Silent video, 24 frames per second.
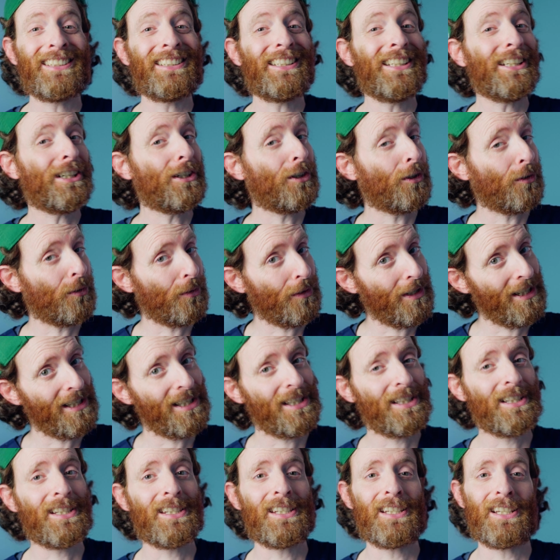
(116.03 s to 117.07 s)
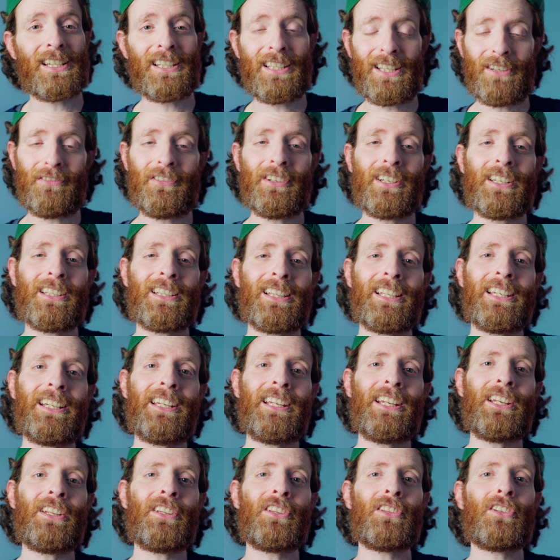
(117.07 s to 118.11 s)
decreased significantly
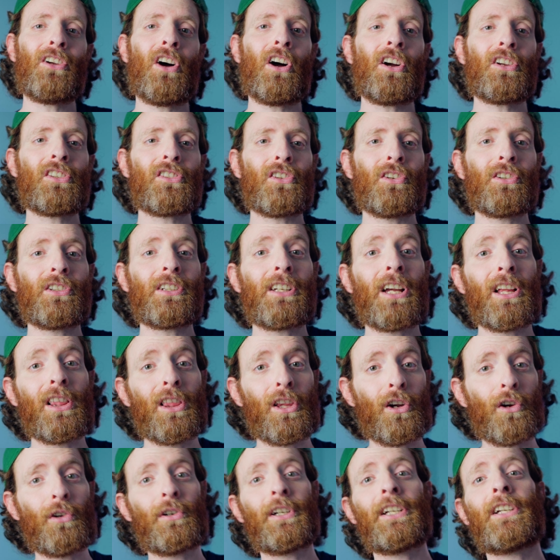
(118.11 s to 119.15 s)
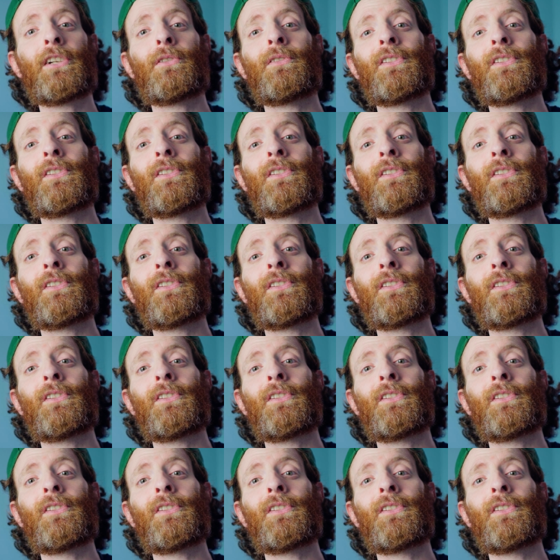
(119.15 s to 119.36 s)
in dogs on caloric